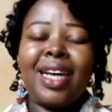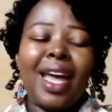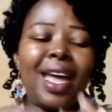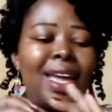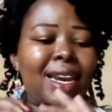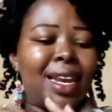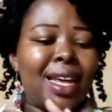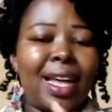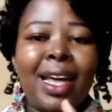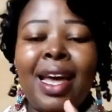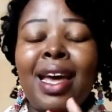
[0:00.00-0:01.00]
and
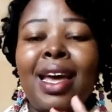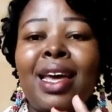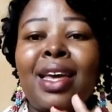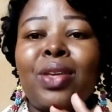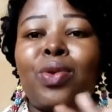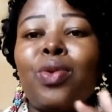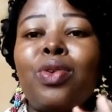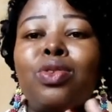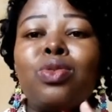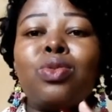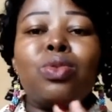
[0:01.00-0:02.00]
you're
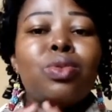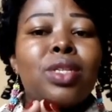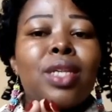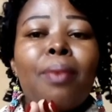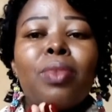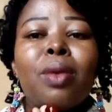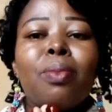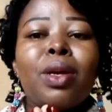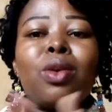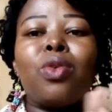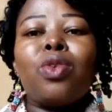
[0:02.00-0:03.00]
going to do something
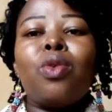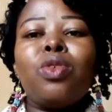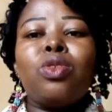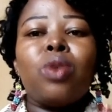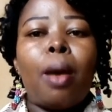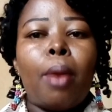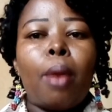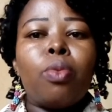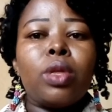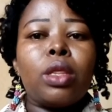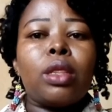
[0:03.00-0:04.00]
better, or you're going to come up
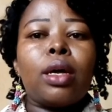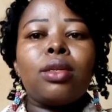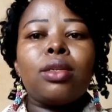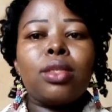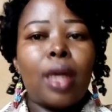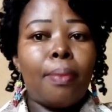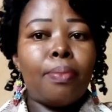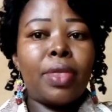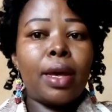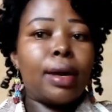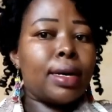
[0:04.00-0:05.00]
with
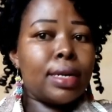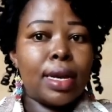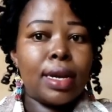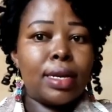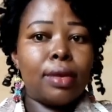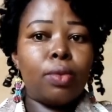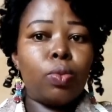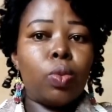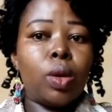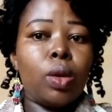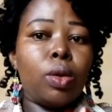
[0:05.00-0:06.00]
something creative.
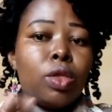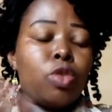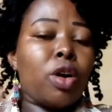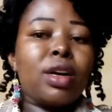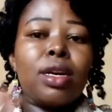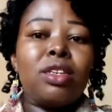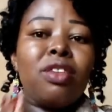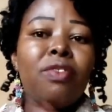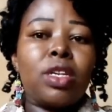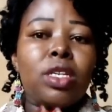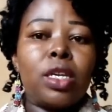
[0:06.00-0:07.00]
With your
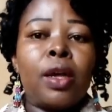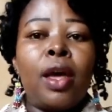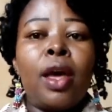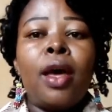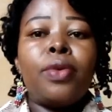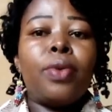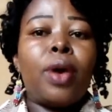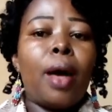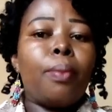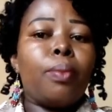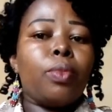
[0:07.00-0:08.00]
creativity, you
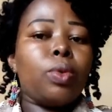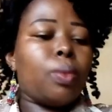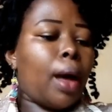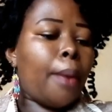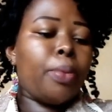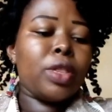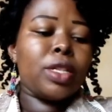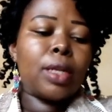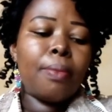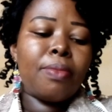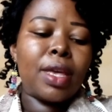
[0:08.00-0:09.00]
come up with
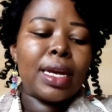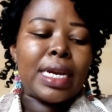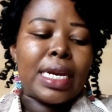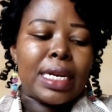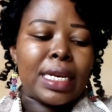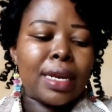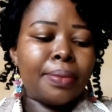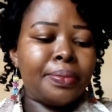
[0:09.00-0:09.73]
something neat.